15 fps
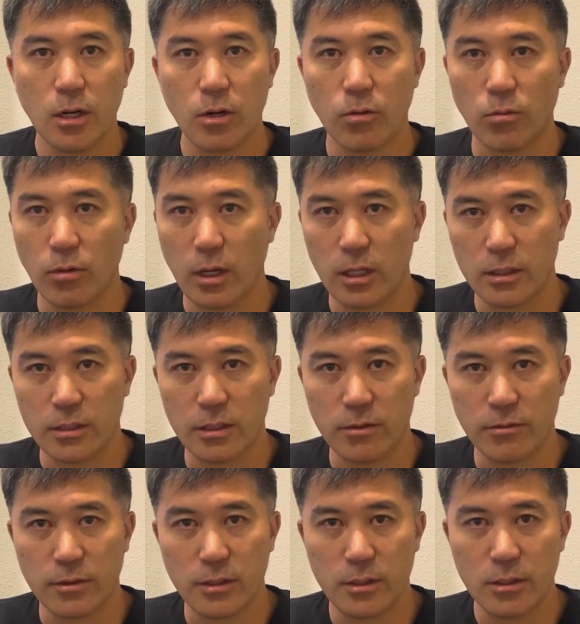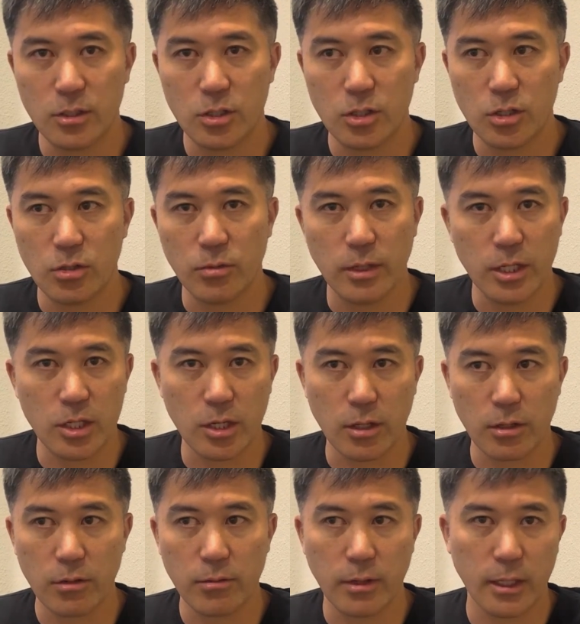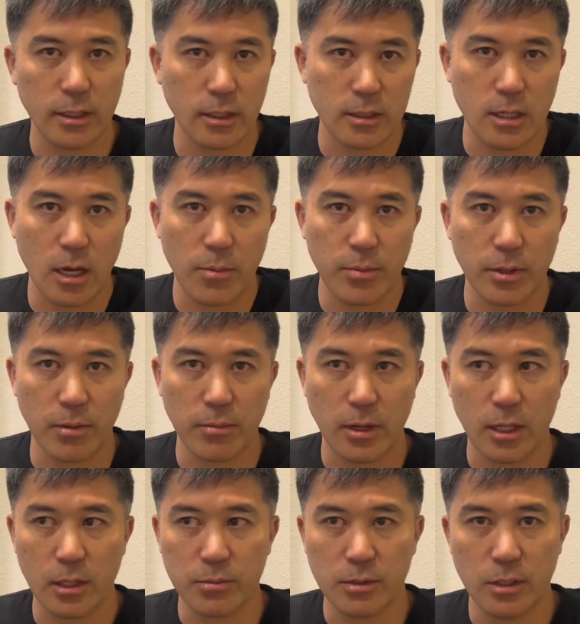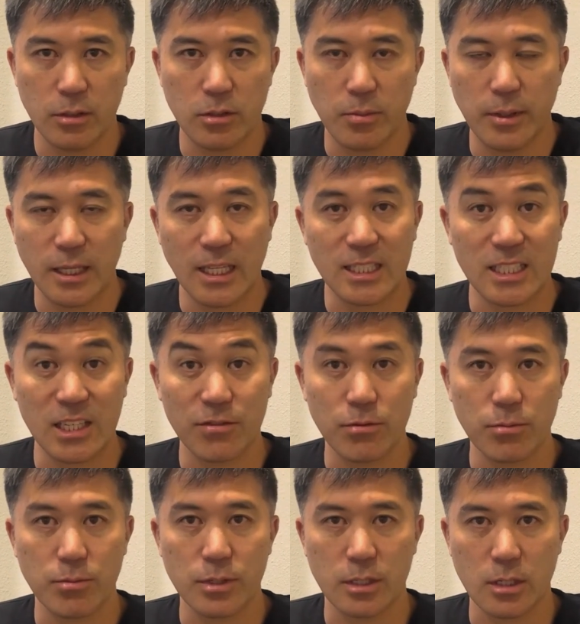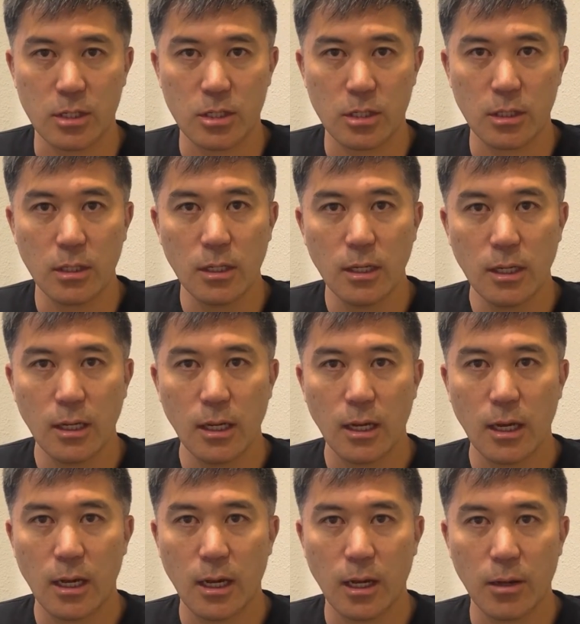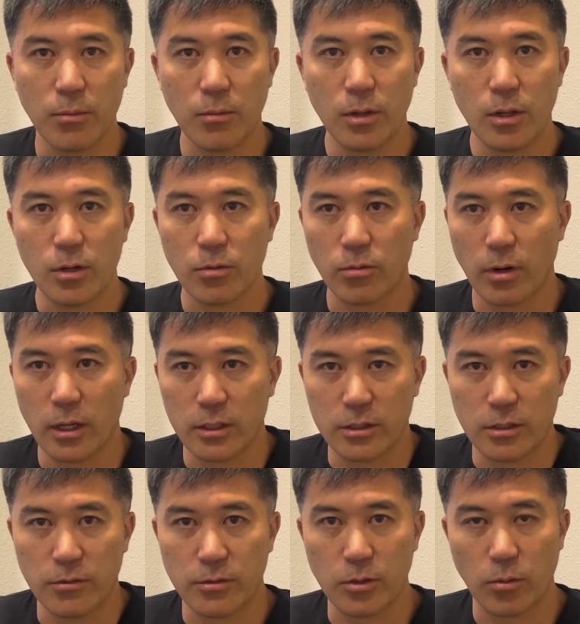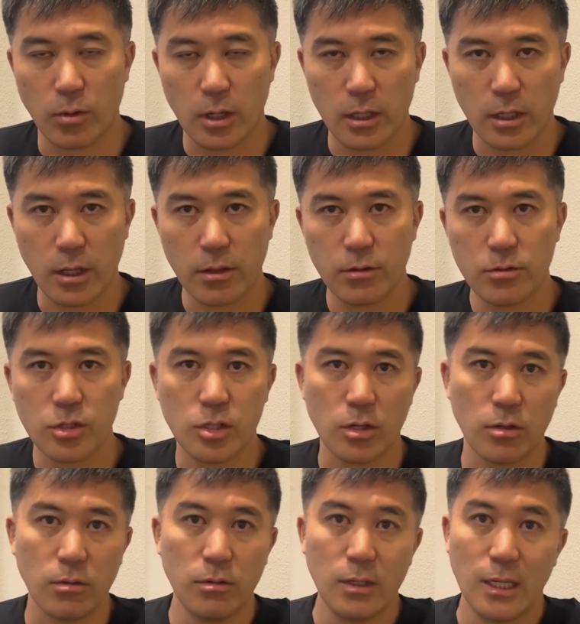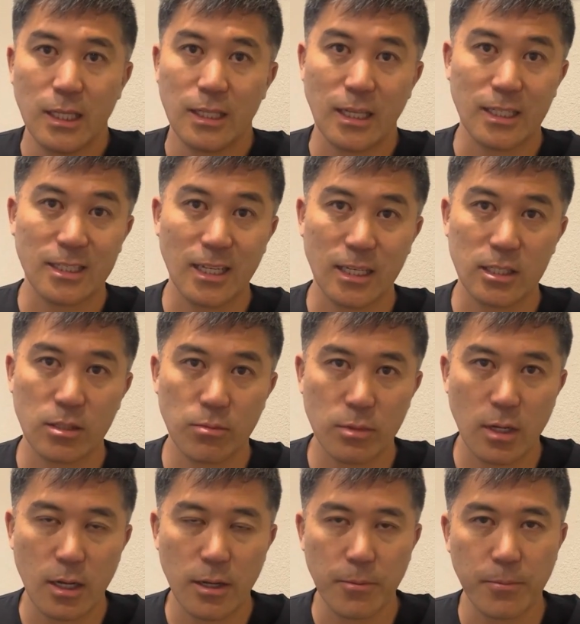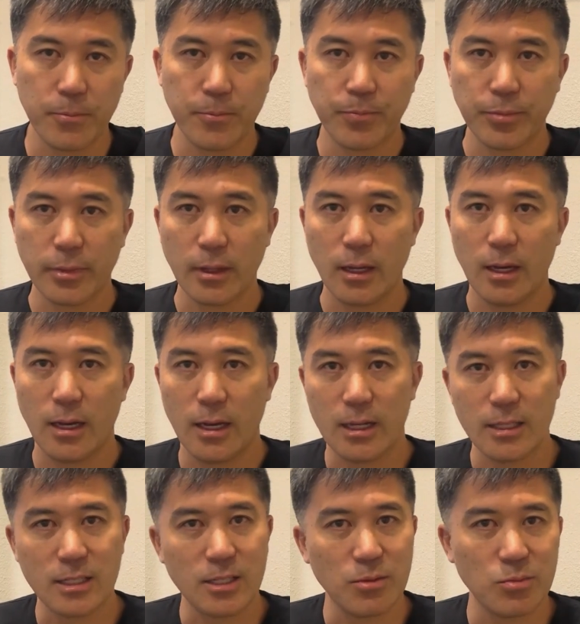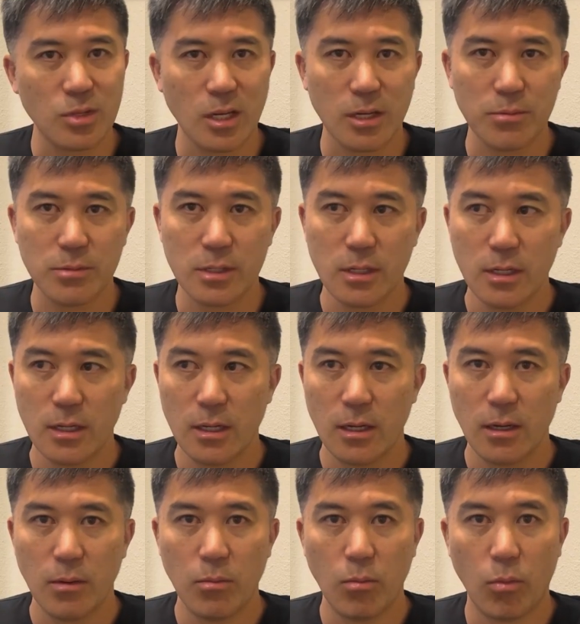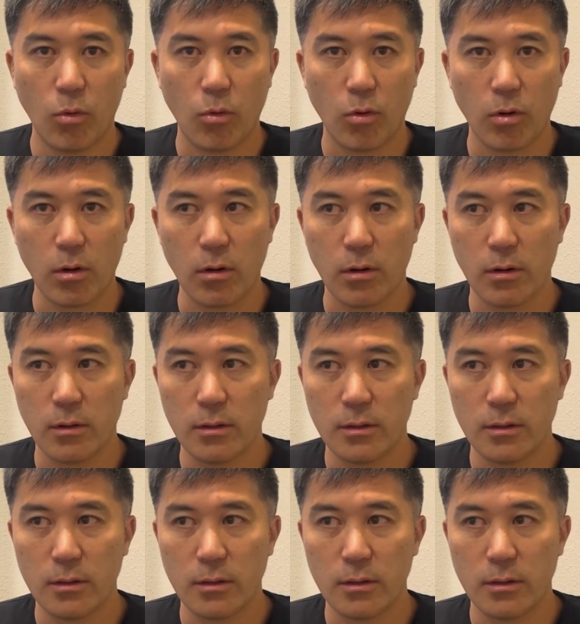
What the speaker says: relative to each other, right? The top and the bottoms need to be in a different position relative to one another. So that takes some time. Sometimes more